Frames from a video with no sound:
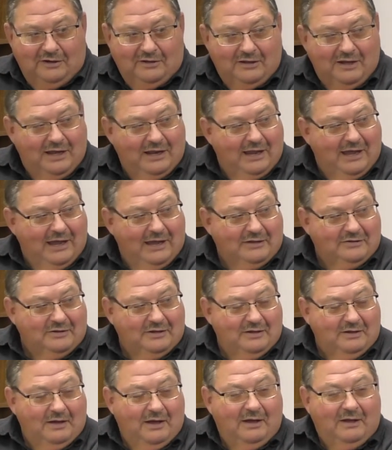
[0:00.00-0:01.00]
that has
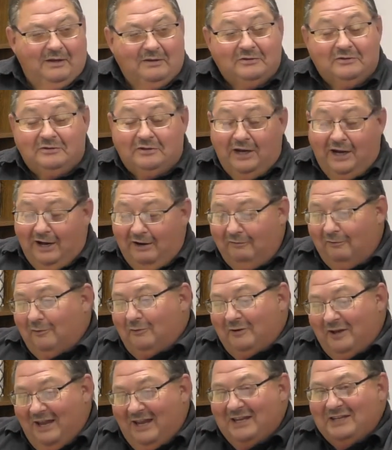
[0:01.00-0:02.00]

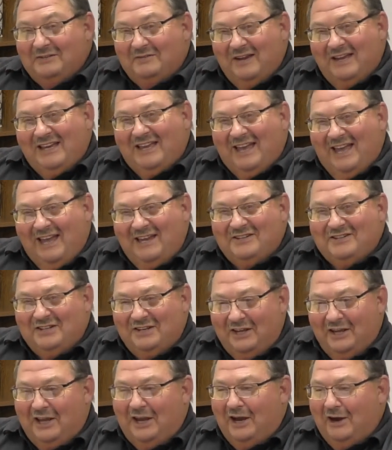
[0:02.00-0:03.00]
several days
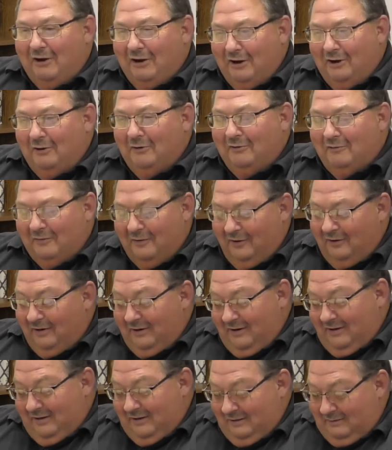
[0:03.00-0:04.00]
vacation to carry over,